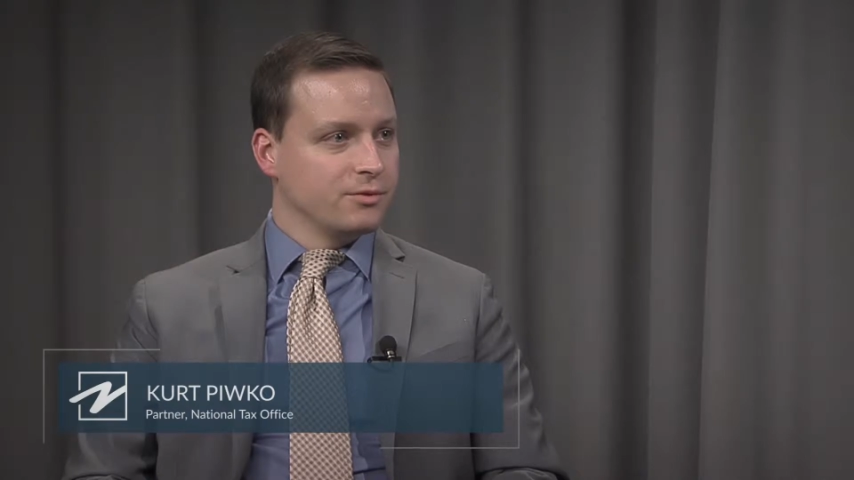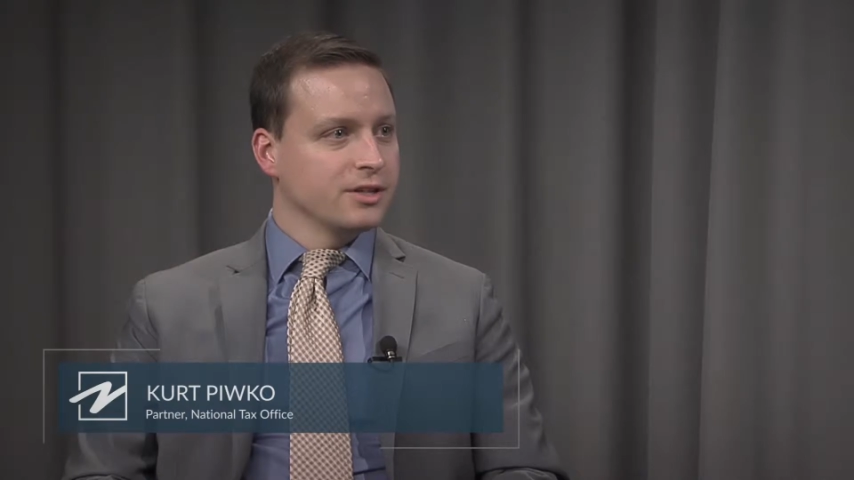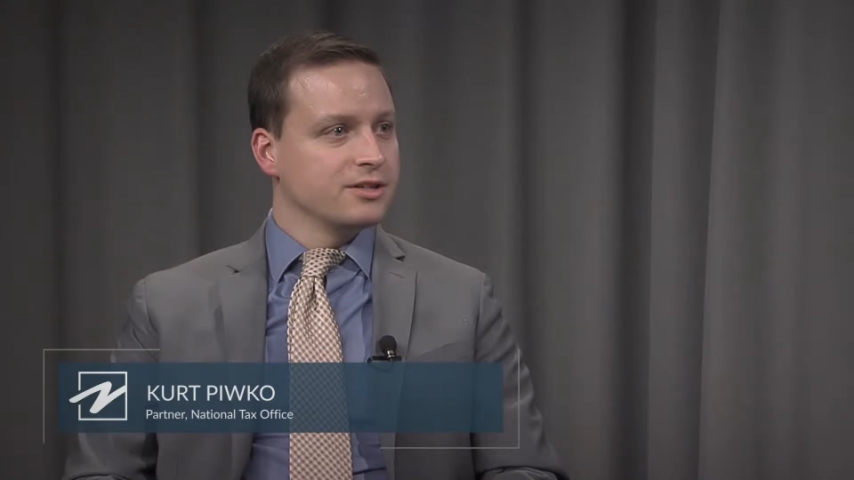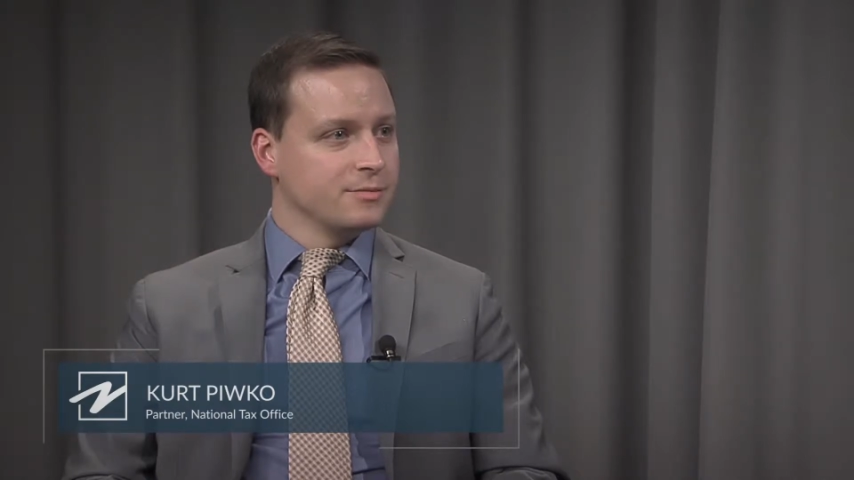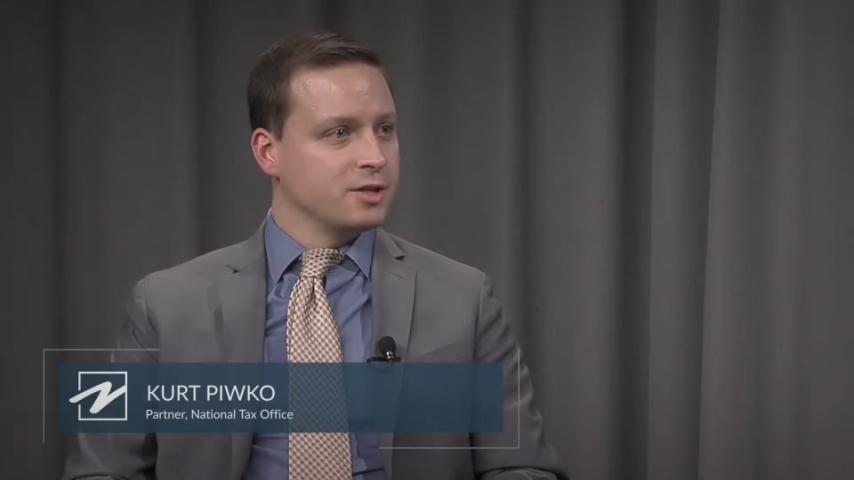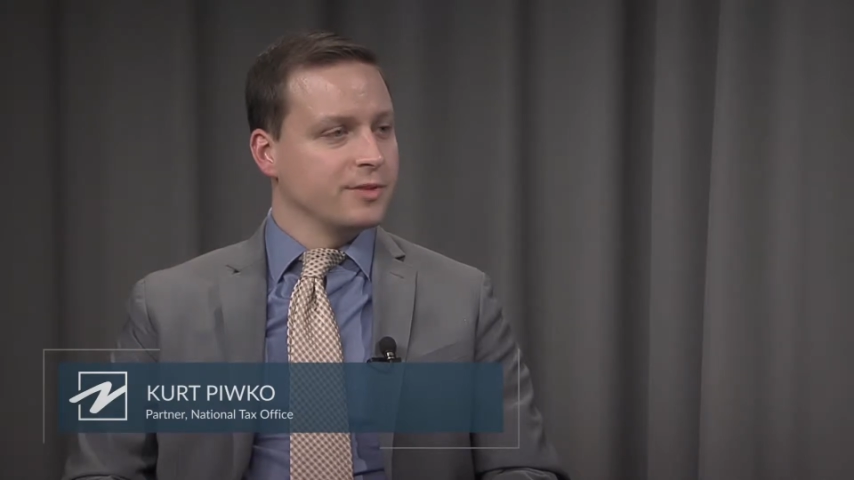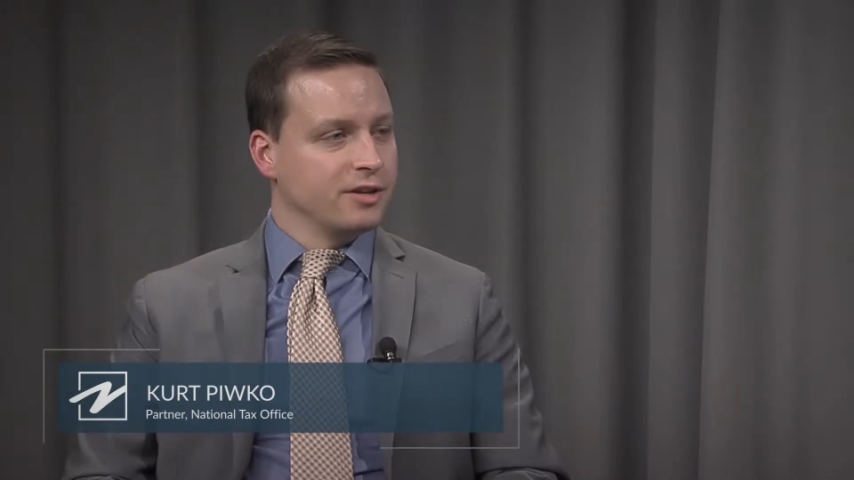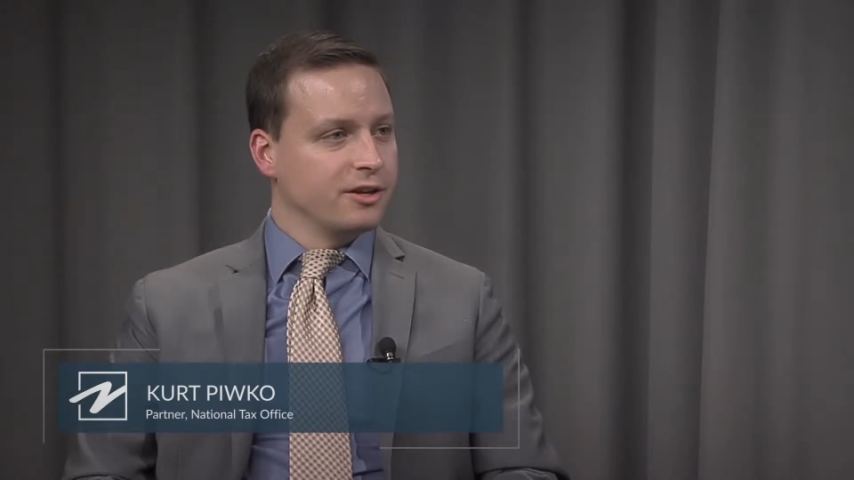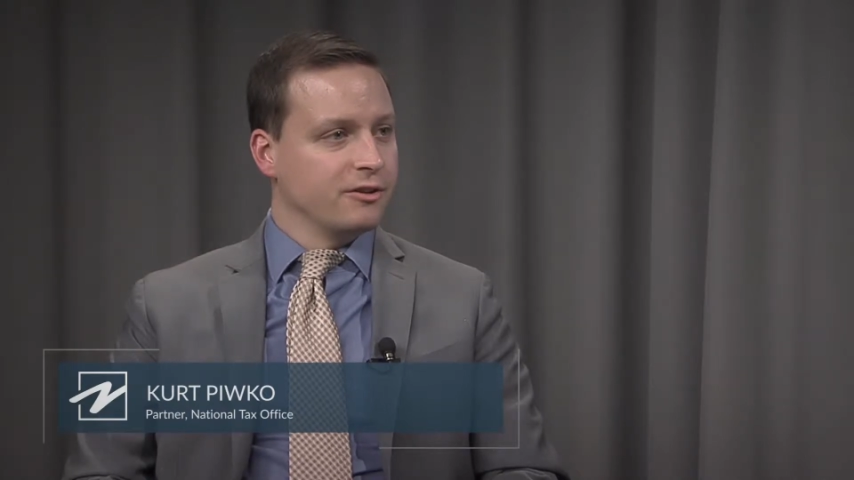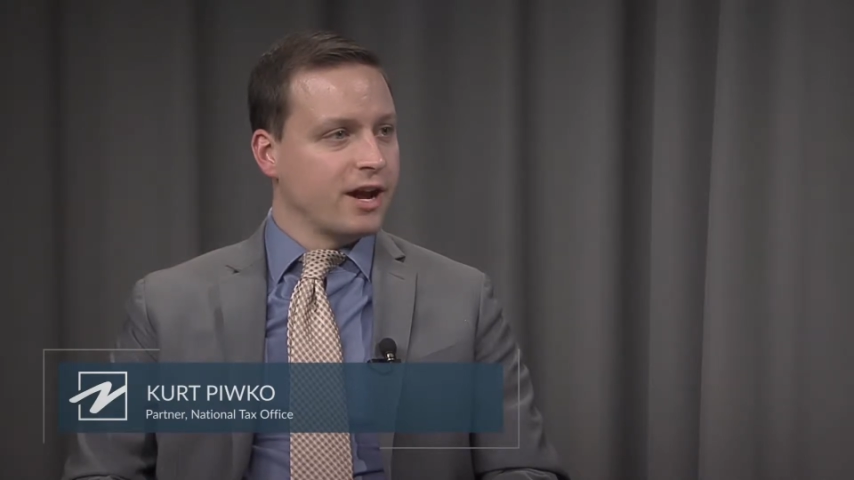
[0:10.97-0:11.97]
really seems to be
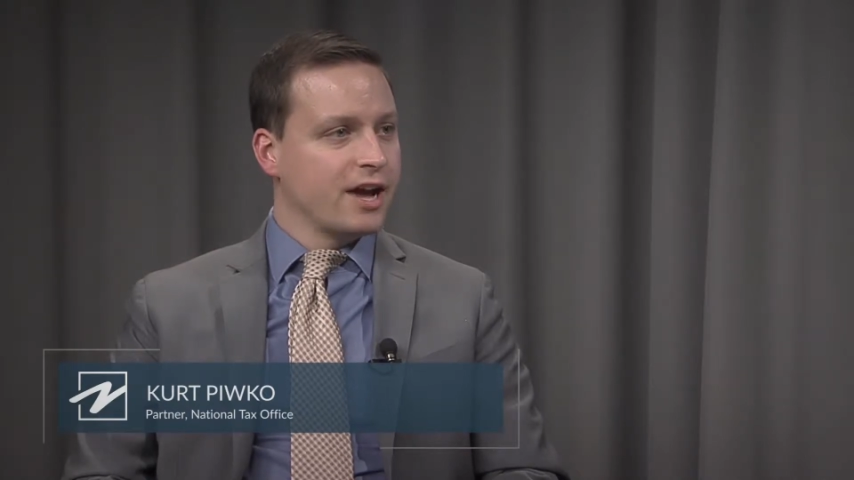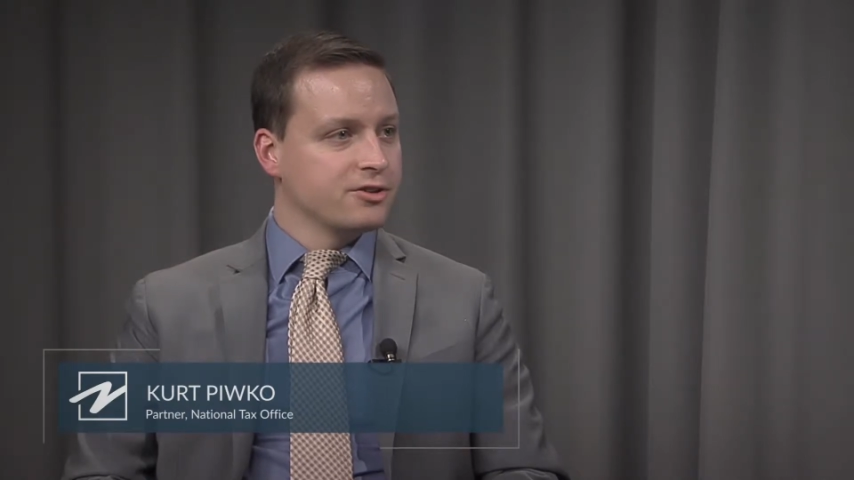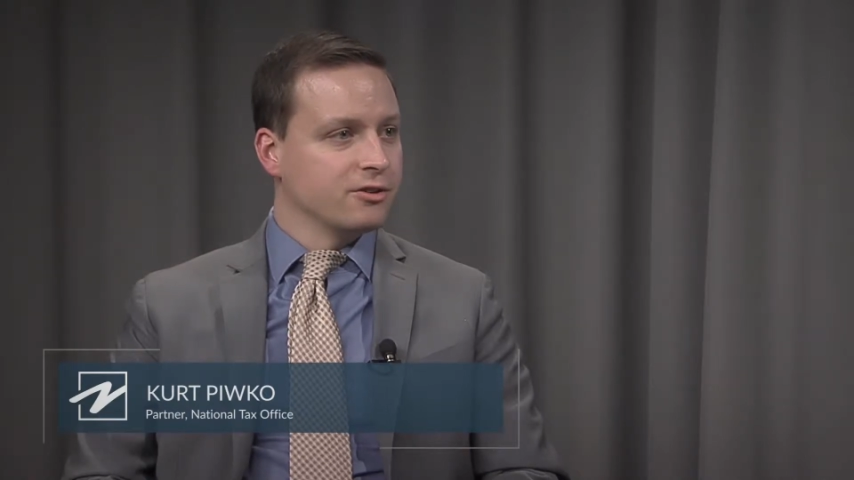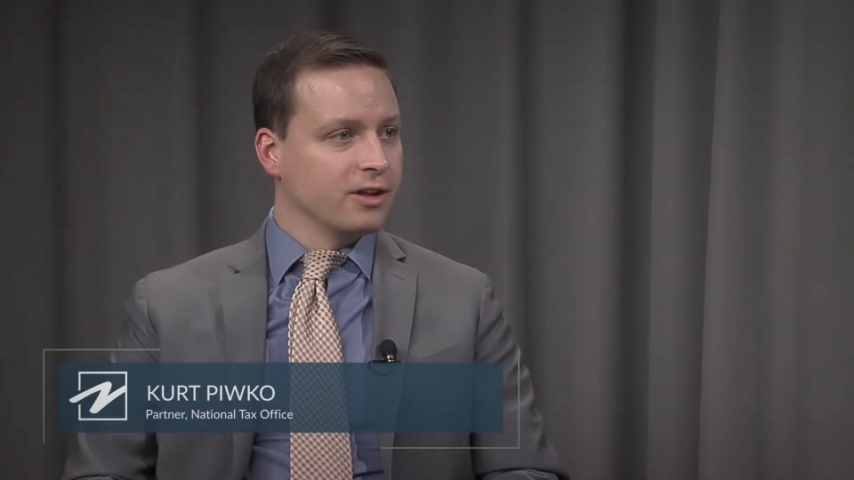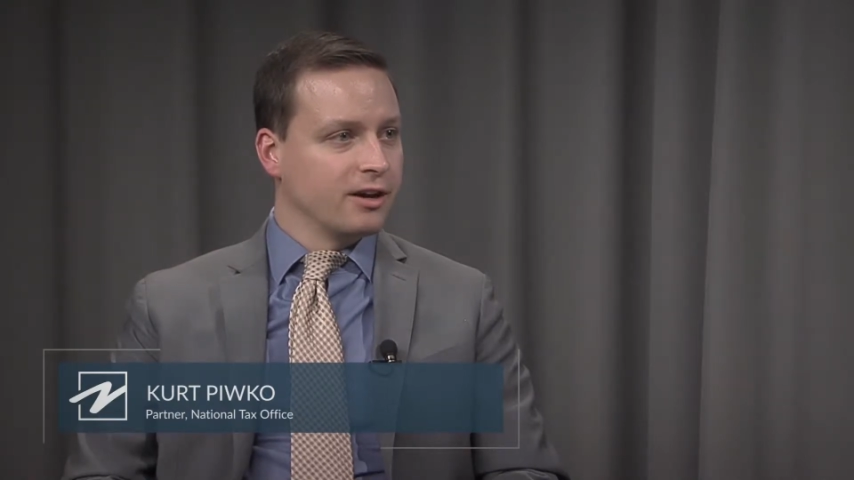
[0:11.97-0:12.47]
in the international